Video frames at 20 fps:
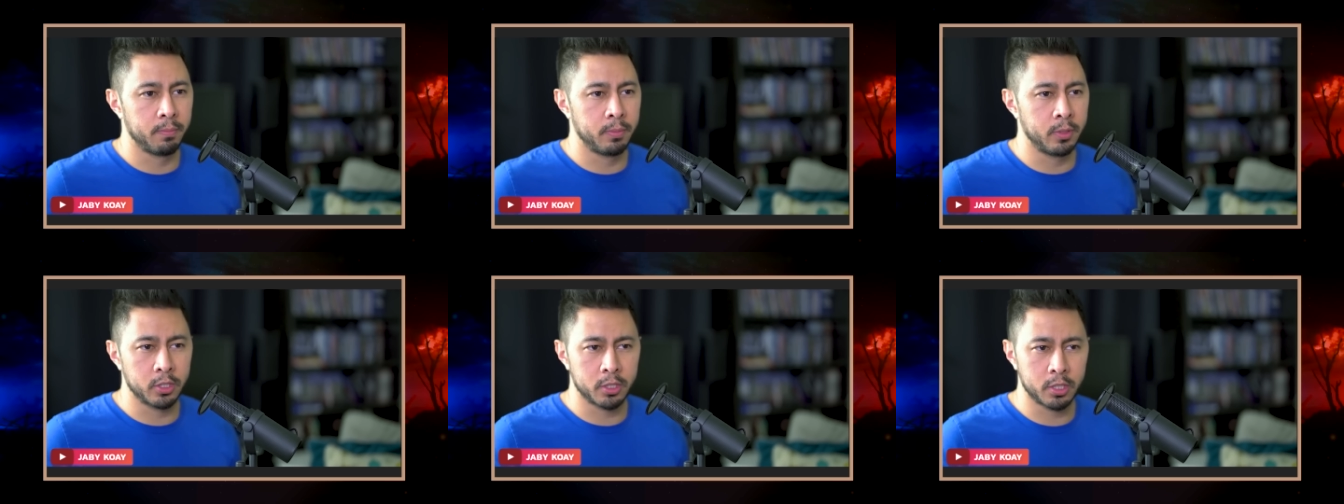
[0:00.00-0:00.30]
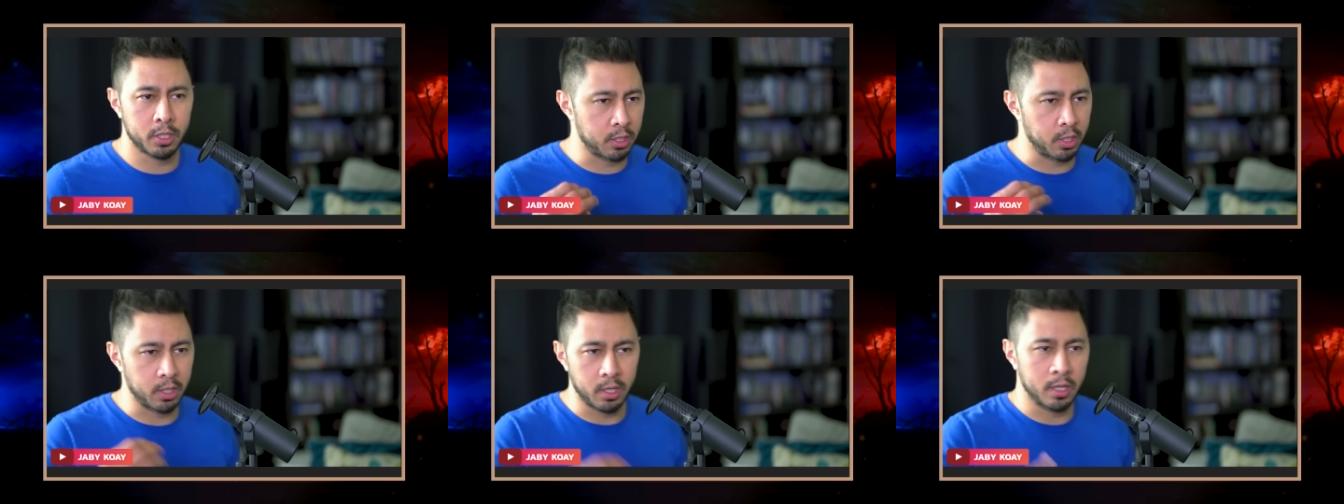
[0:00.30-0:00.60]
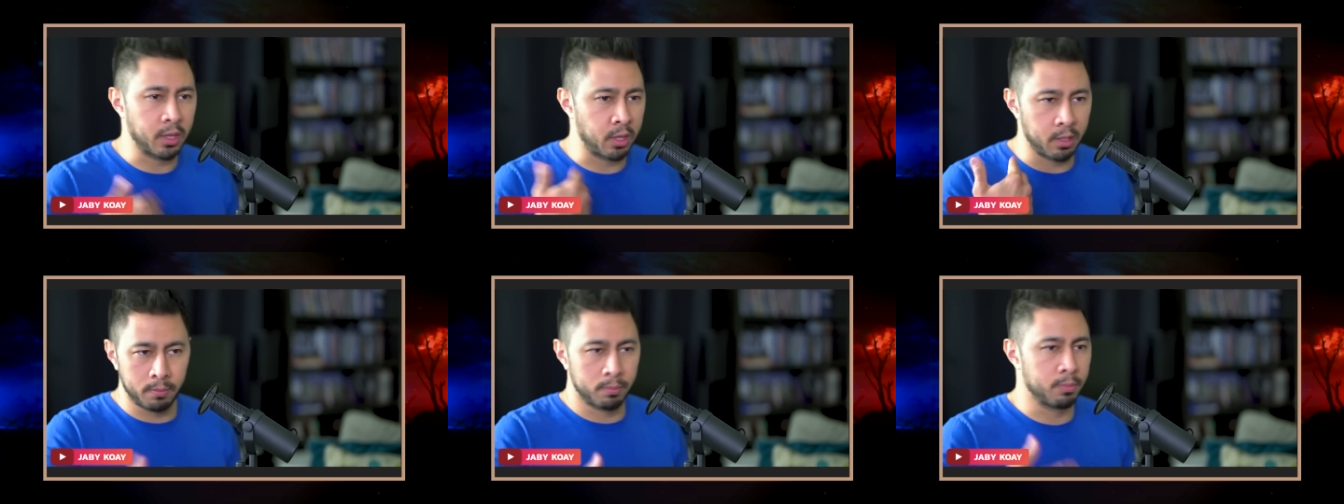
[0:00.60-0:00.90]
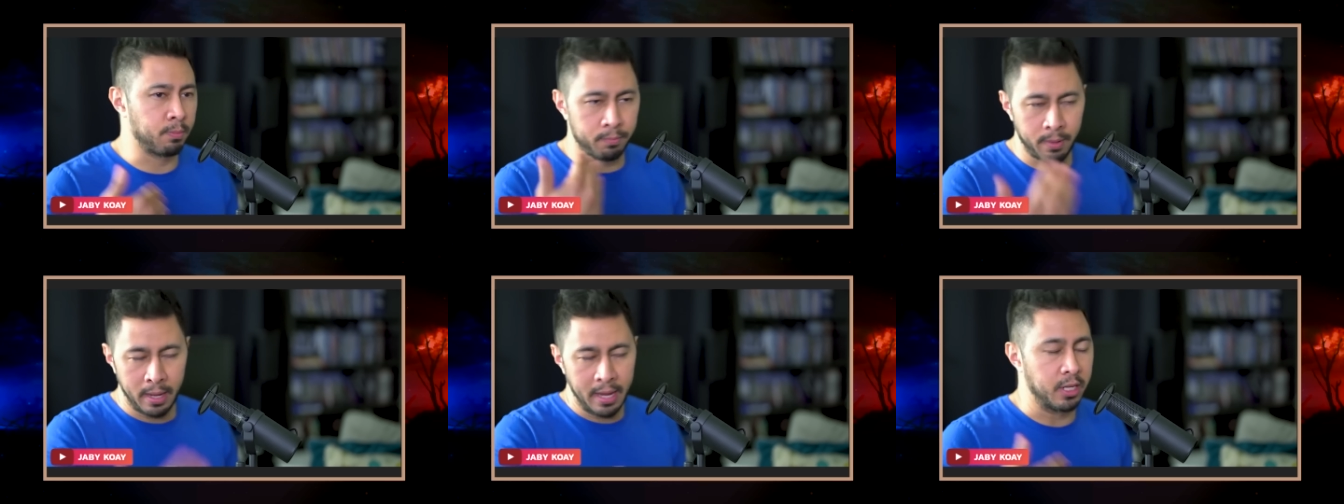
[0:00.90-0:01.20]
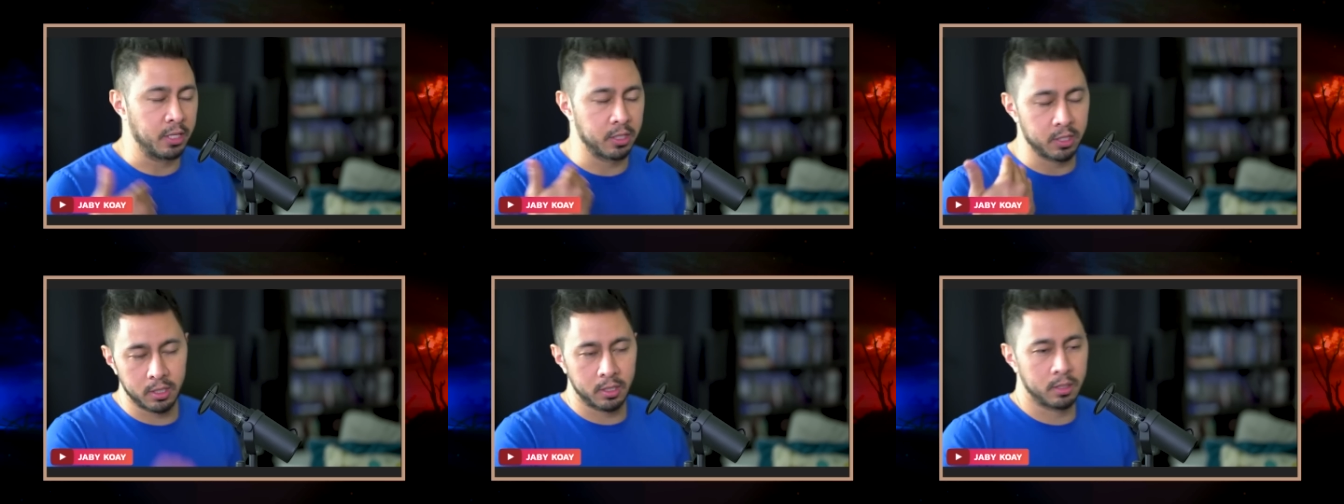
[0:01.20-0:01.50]
Just yeah, because the
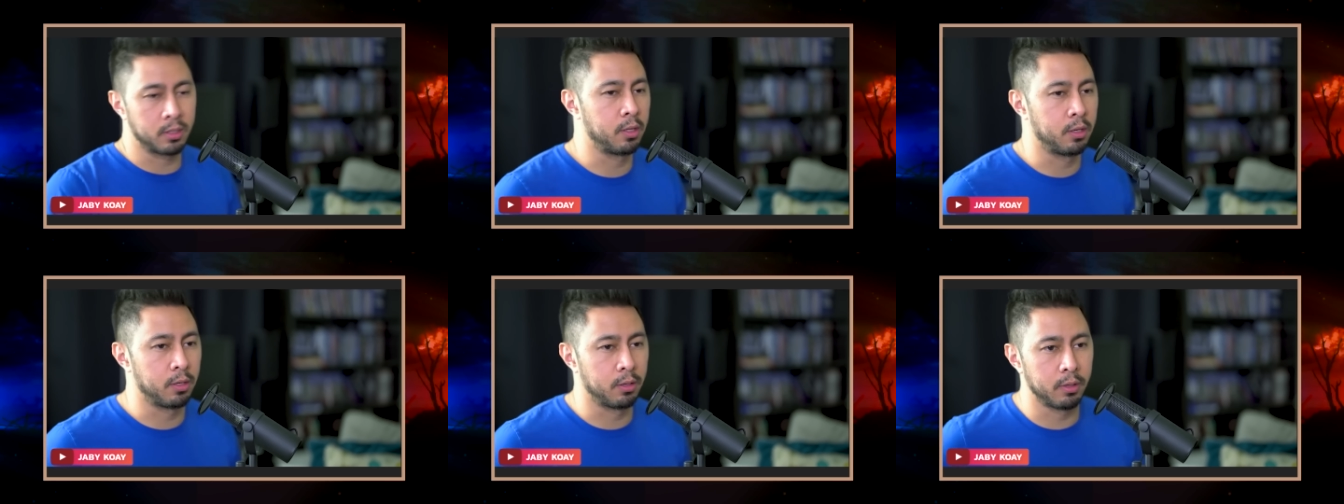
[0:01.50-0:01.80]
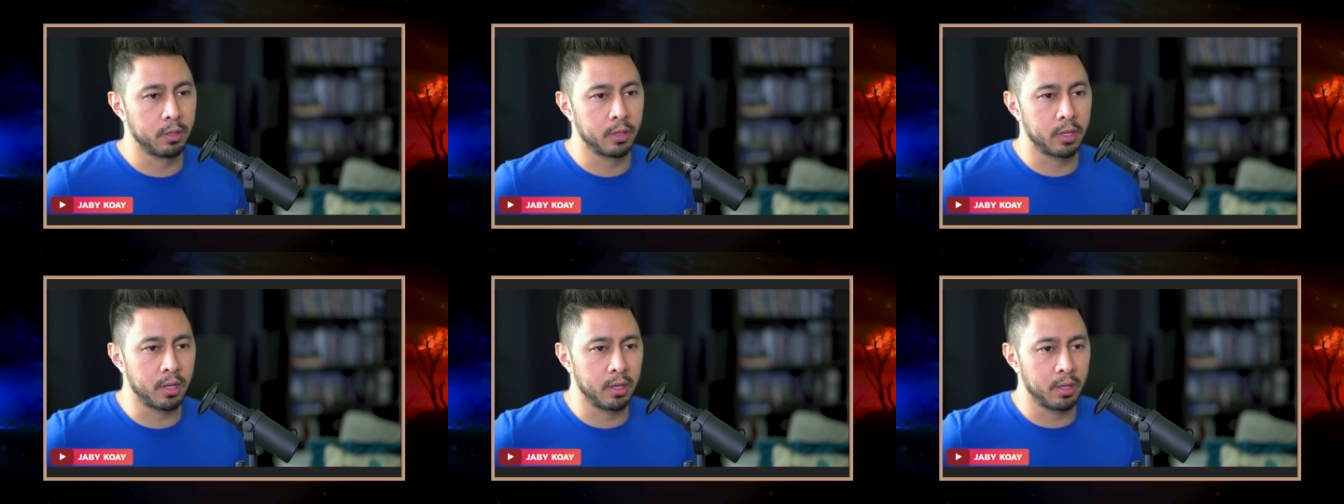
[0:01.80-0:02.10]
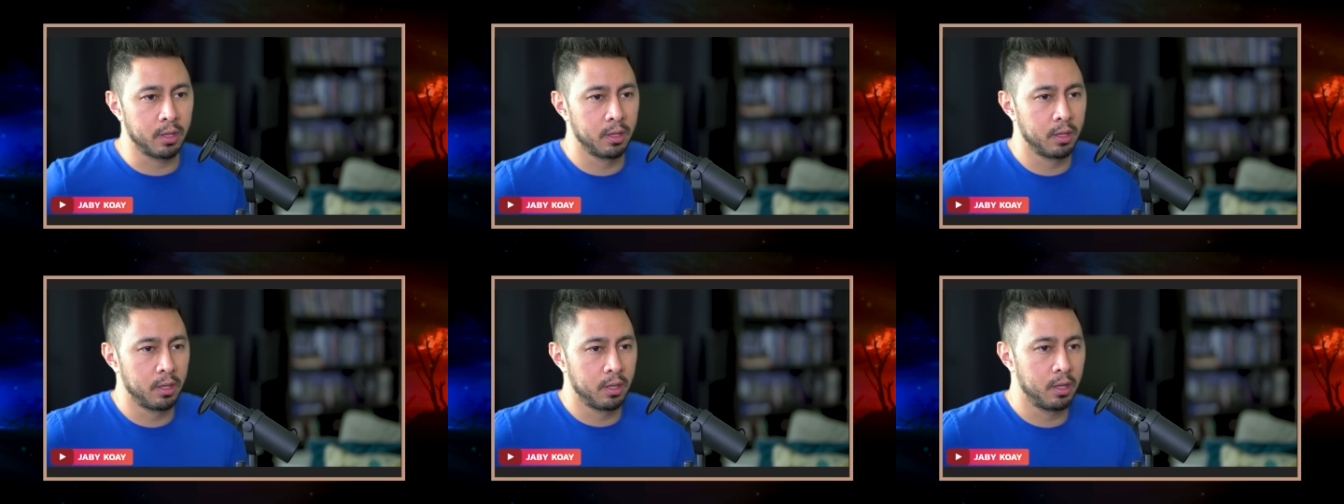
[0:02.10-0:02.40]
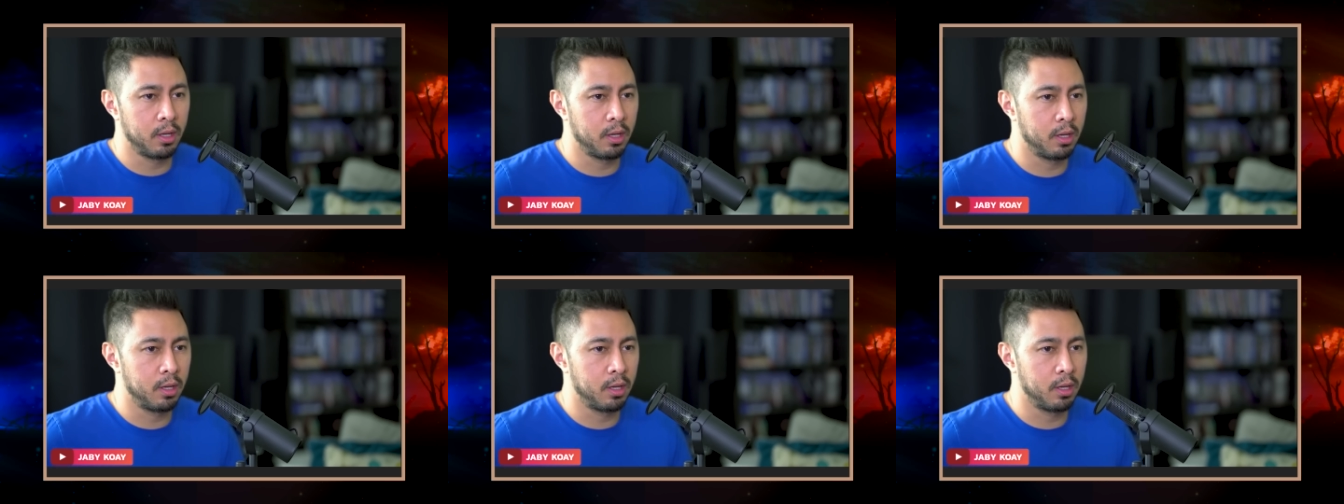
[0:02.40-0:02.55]
pace, the pacing you know, was it, really,